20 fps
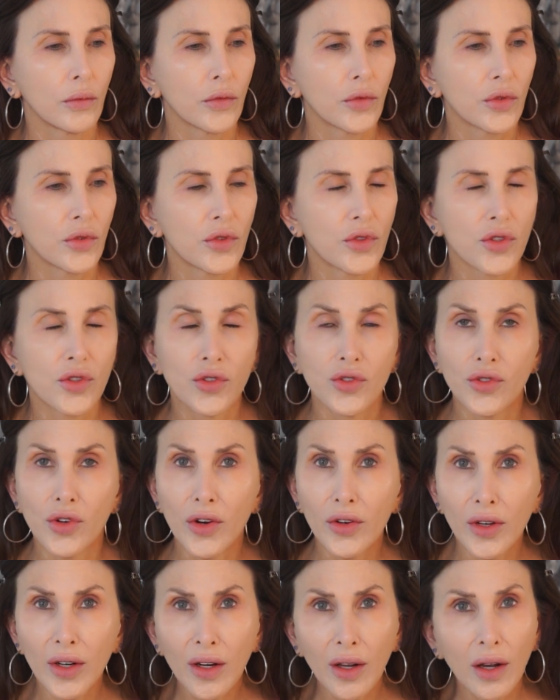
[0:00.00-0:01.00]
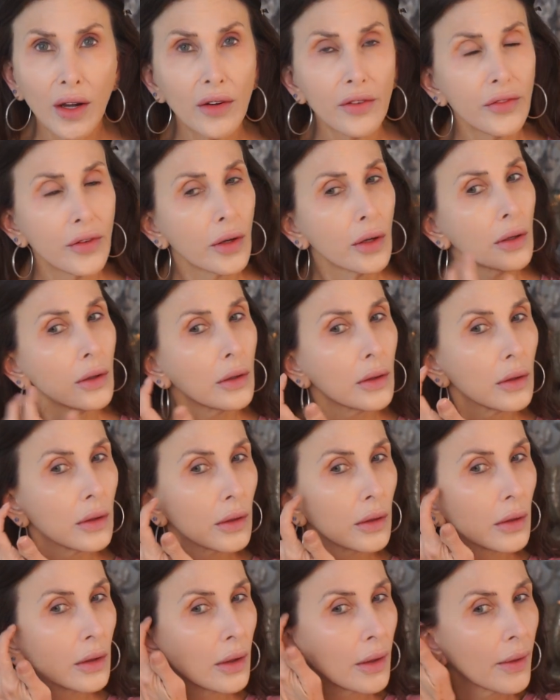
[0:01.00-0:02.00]
stroganoff.
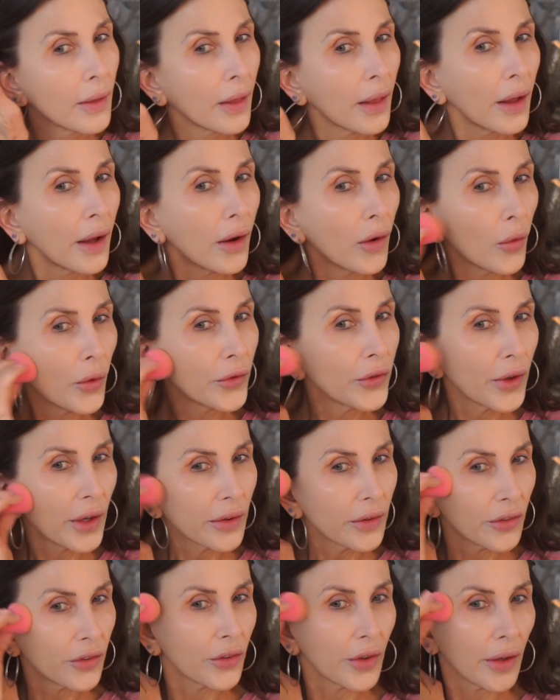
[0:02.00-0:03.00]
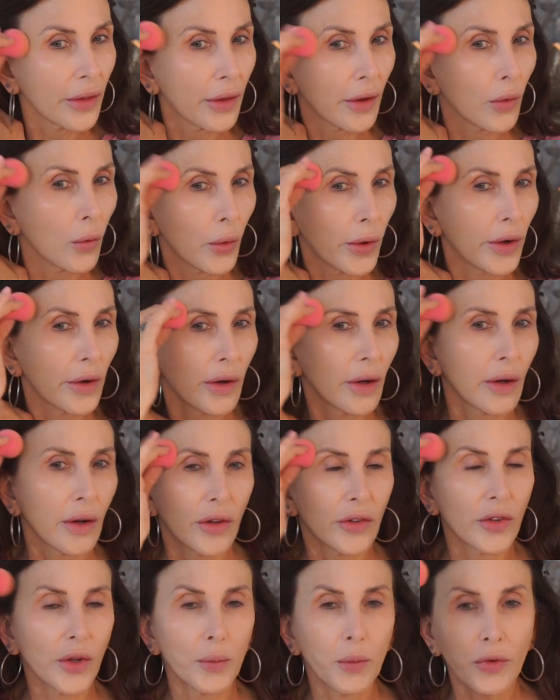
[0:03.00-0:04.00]
I always hate to say that word
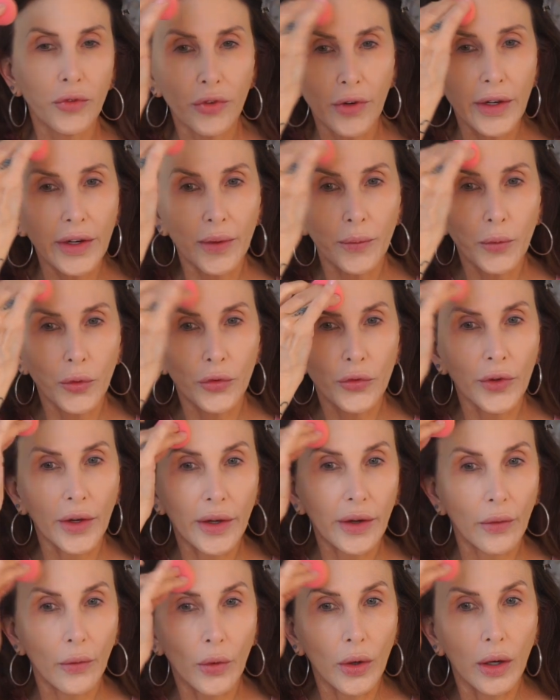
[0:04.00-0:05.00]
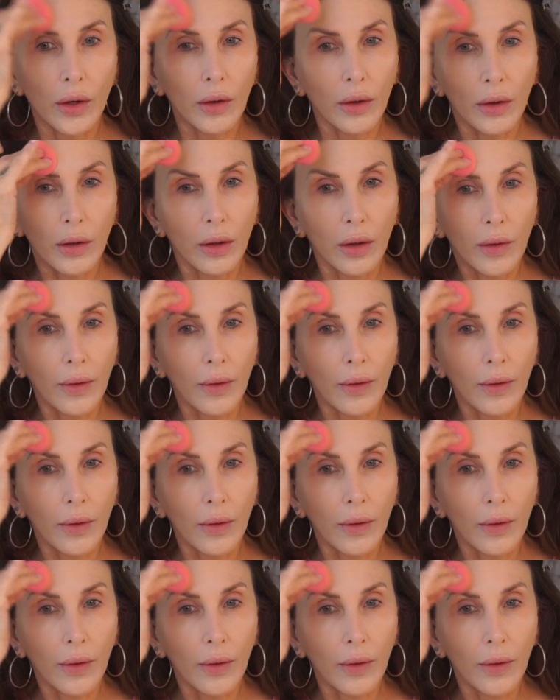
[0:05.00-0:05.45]
because I'm afraid I'm gonna say it wrong.